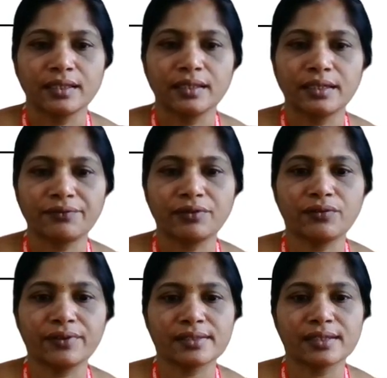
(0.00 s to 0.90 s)
Here f
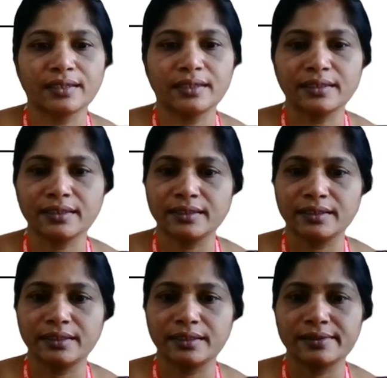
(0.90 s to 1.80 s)
of is analytic
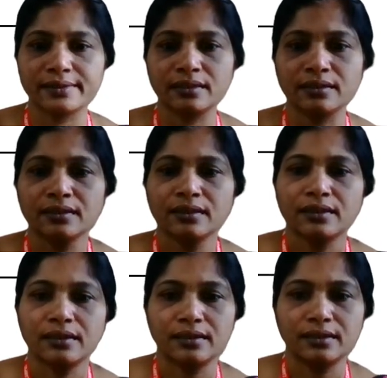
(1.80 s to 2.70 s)
in a region,
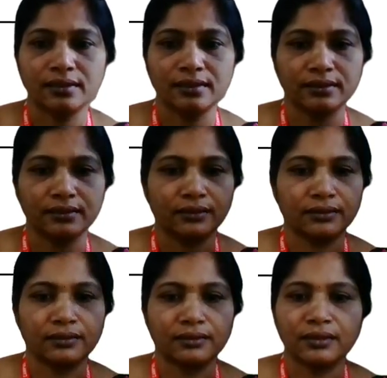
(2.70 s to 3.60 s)
and
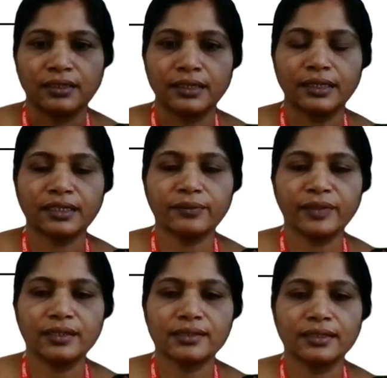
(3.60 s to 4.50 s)
analytic
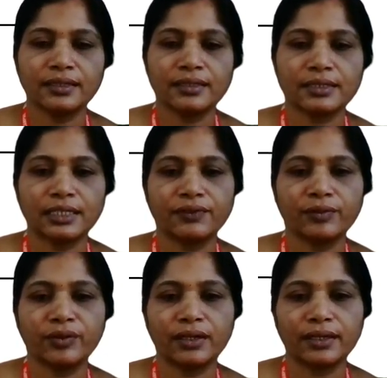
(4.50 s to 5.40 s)
means it is
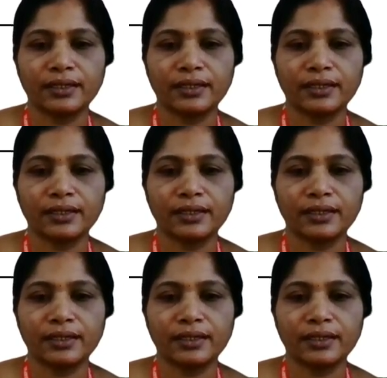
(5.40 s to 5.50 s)
derivable